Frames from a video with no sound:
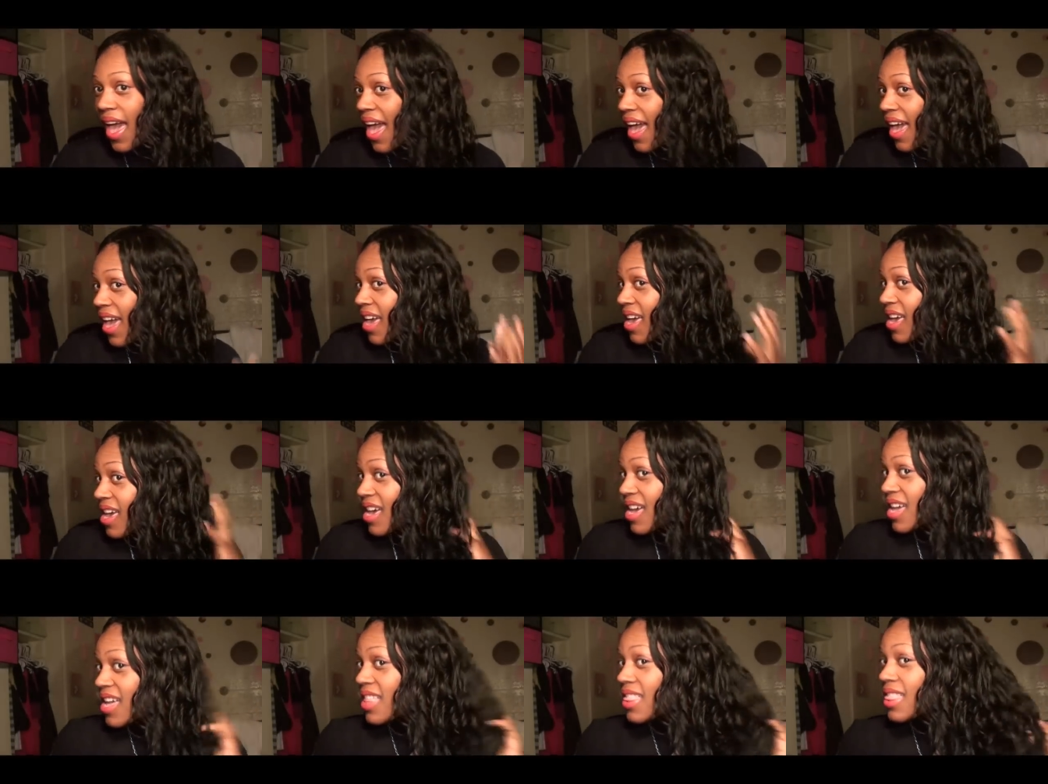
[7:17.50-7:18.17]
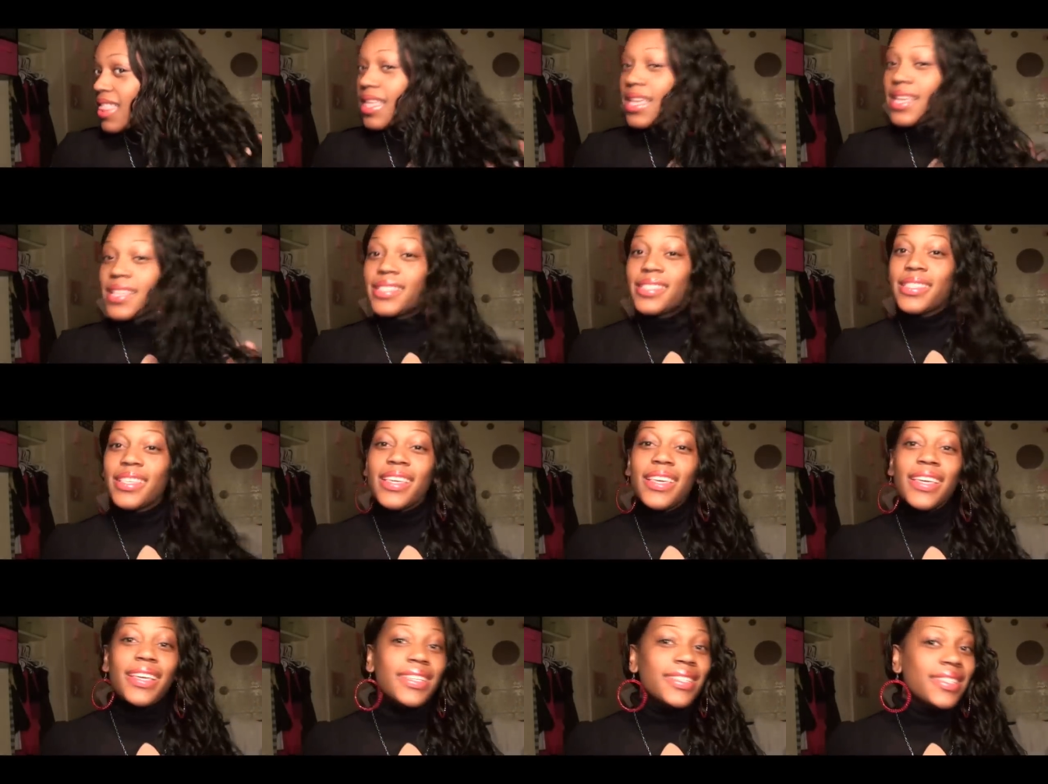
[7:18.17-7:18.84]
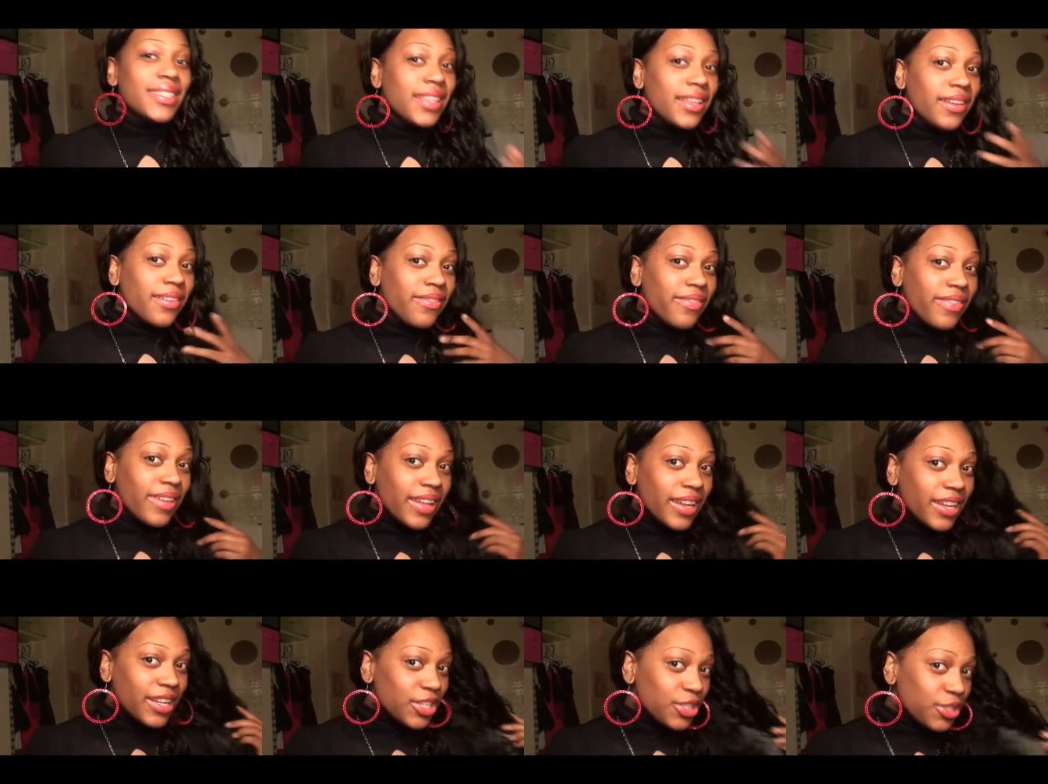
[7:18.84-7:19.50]
And this is the
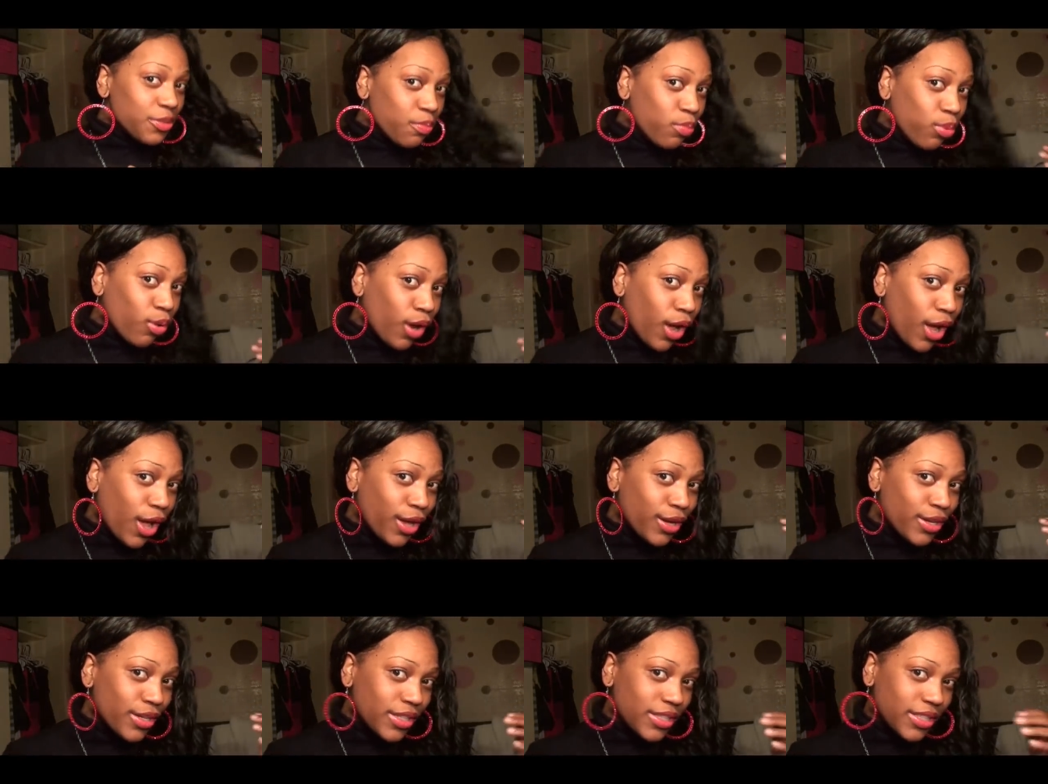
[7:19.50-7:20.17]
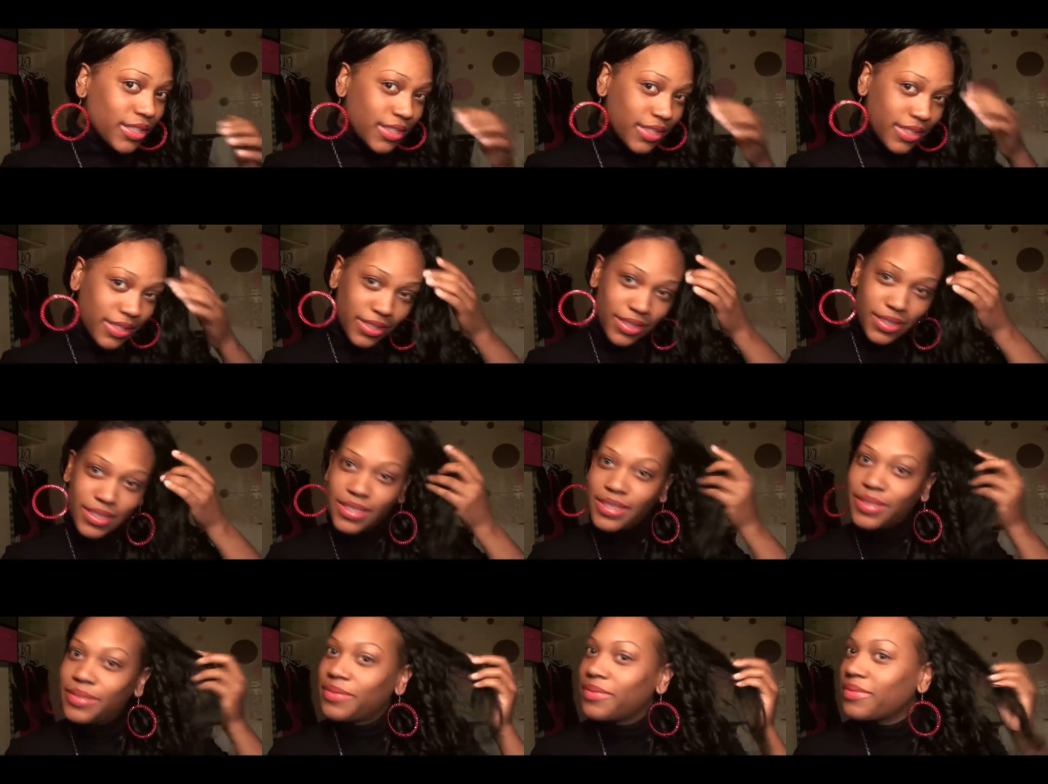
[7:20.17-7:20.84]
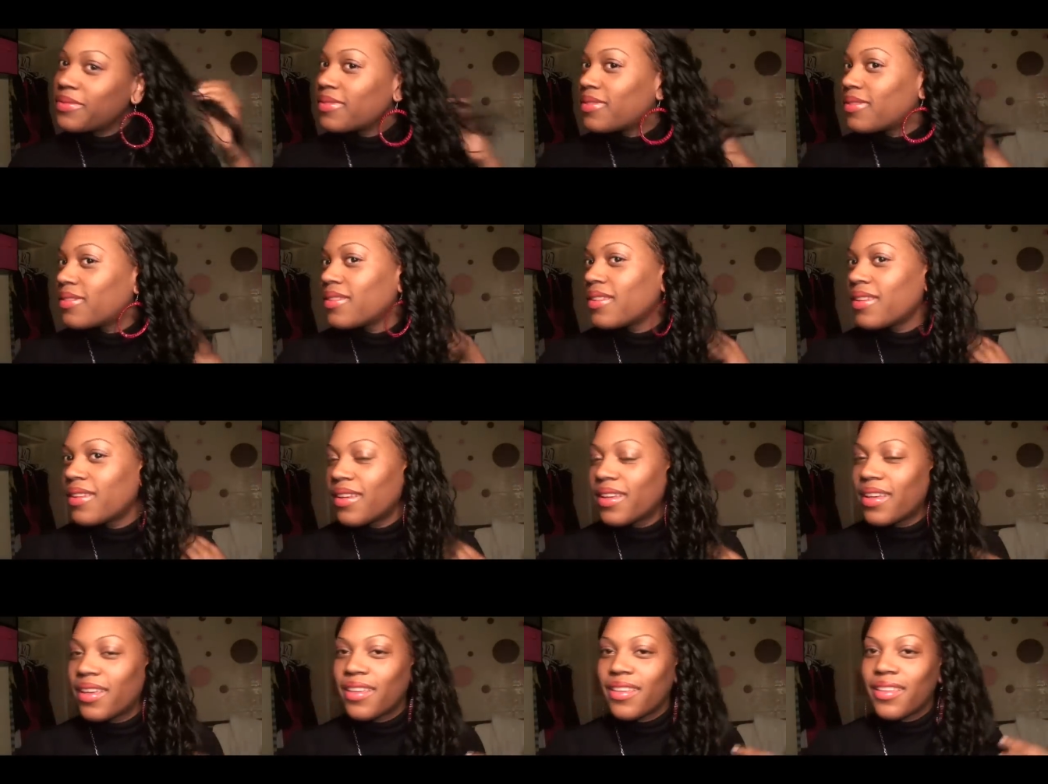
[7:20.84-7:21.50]
finished product.
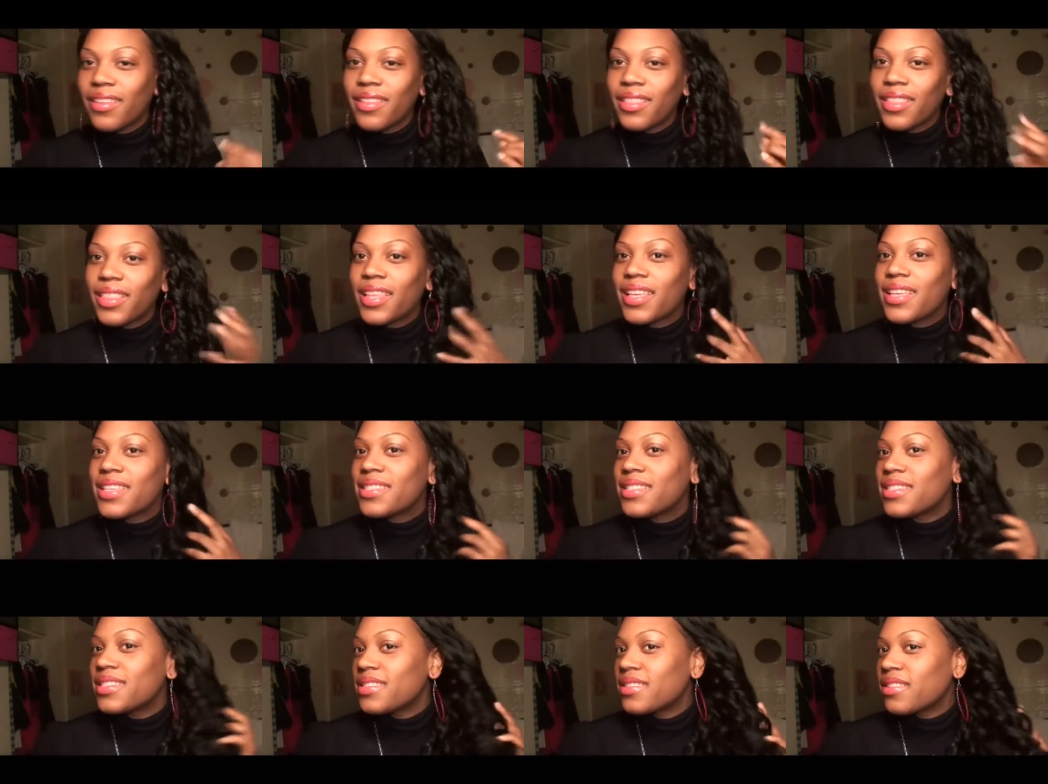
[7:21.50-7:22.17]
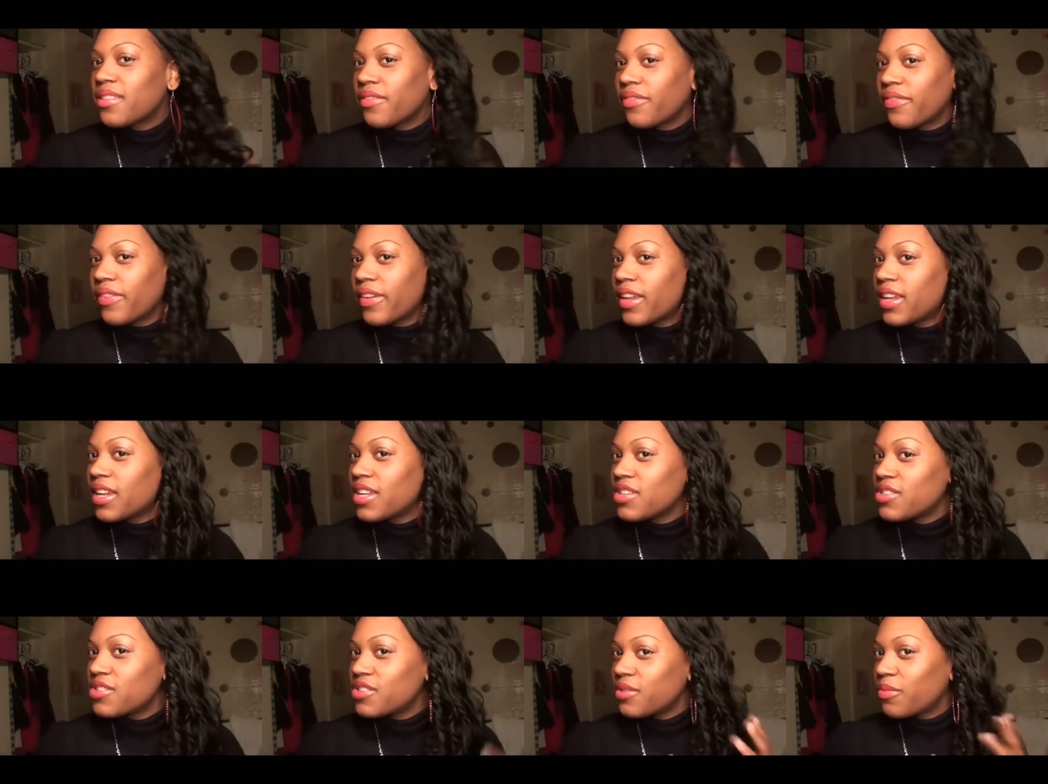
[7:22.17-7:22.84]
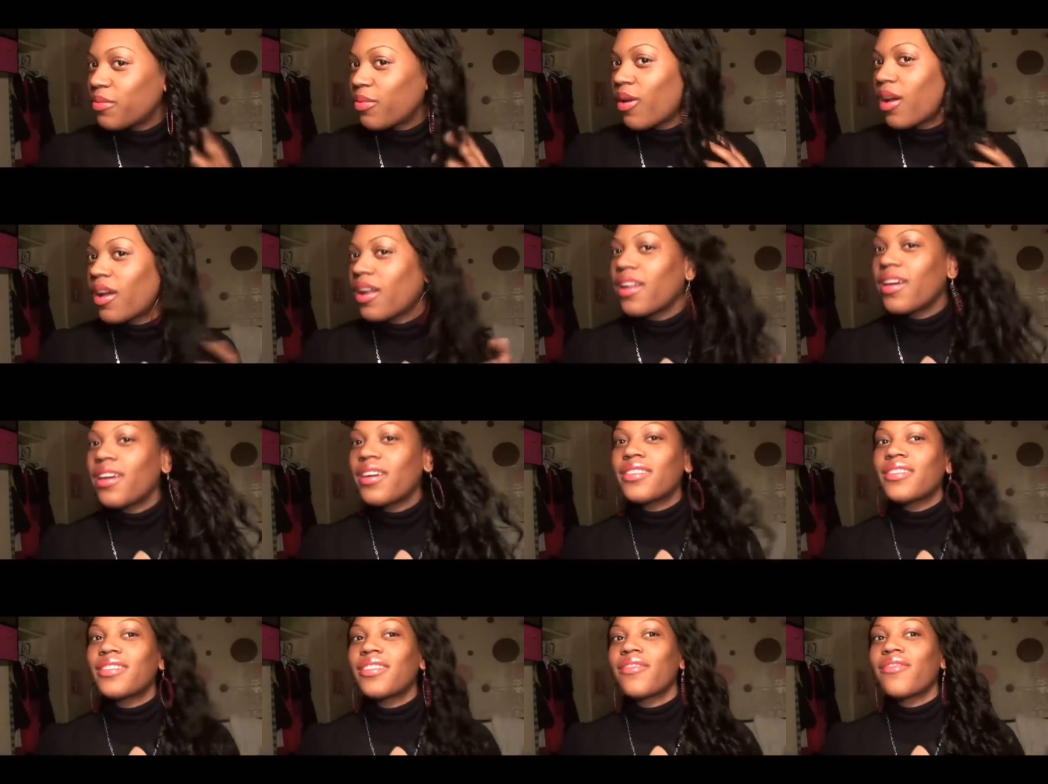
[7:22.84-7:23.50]
This is the finished
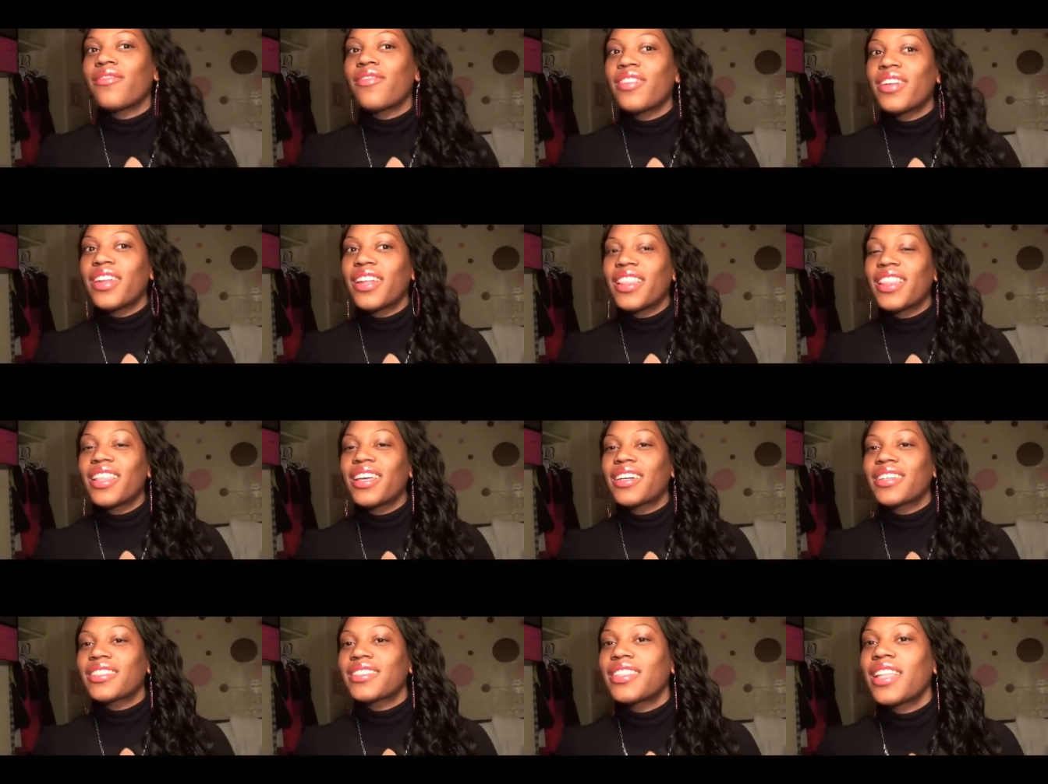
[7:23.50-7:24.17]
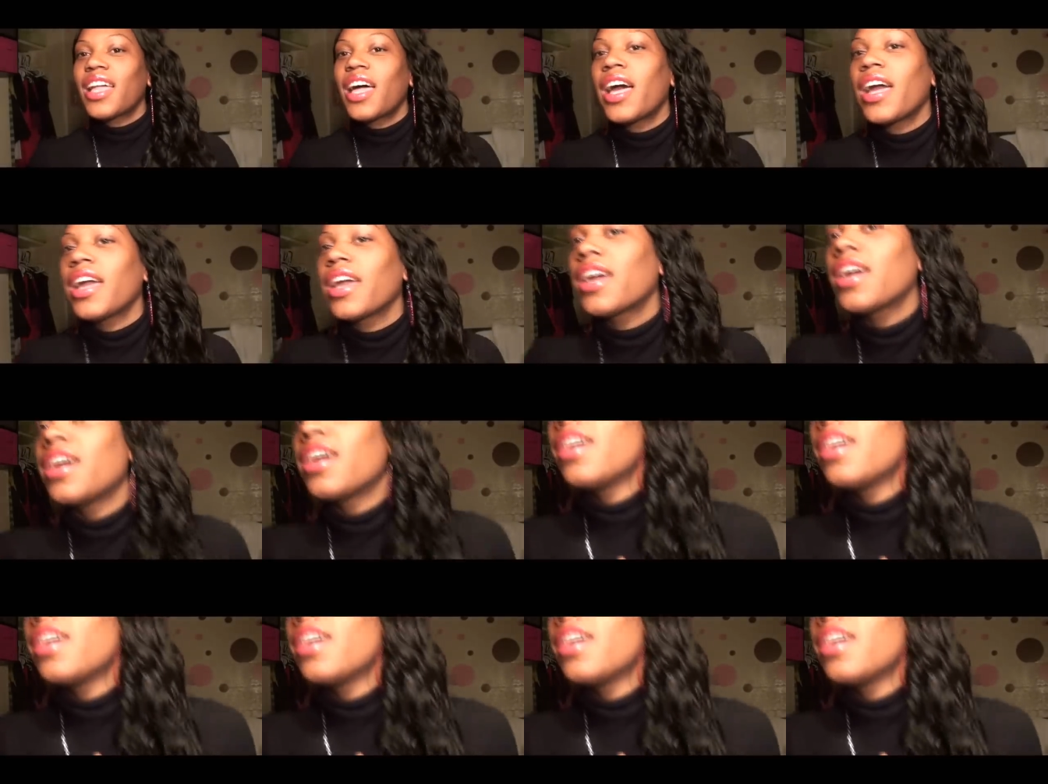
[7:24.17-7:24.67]
product of what it looks like